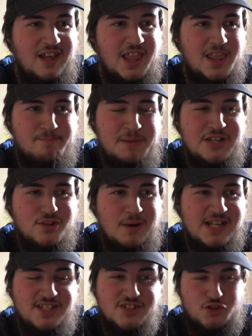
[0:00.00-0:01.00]
The best
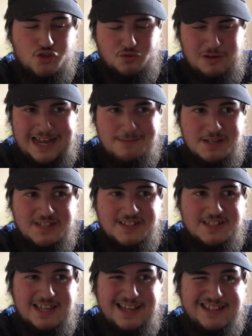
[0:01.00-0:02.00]
way to describe
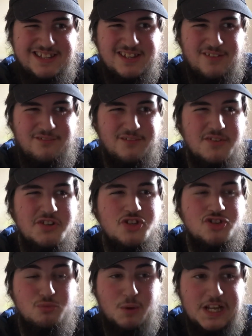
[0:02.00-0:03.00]
it, it's very
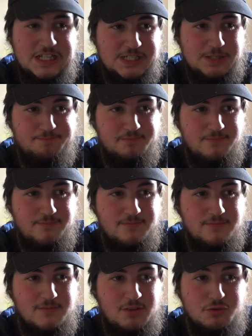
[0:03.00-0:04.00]
sweet,
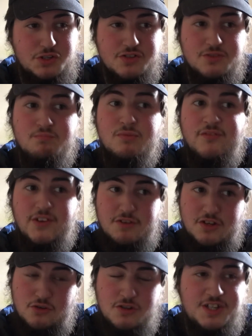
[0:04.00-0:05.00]
which is very
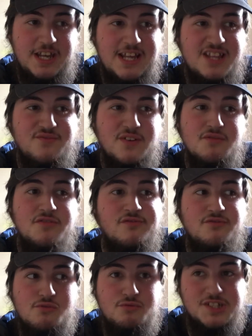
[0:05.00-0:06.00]
good. It's very
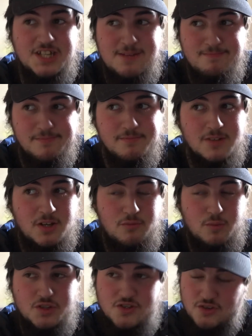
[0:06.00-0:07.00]
fruity,
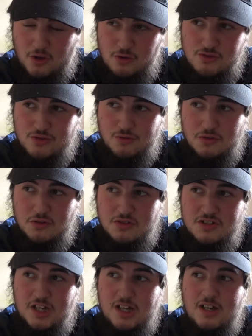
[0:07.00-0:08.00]
which is also good.
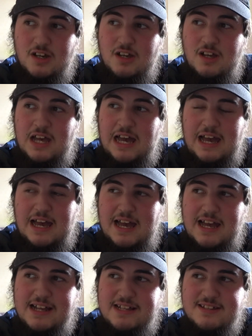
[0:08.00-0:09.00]

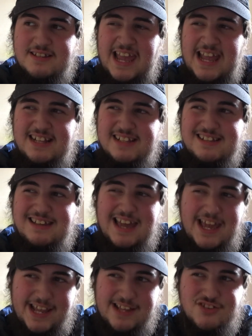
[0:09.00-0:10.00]
And it
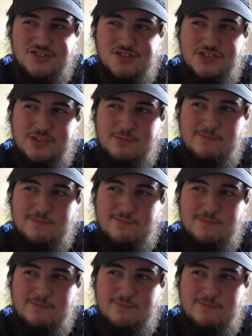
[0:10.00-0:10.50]
tastes...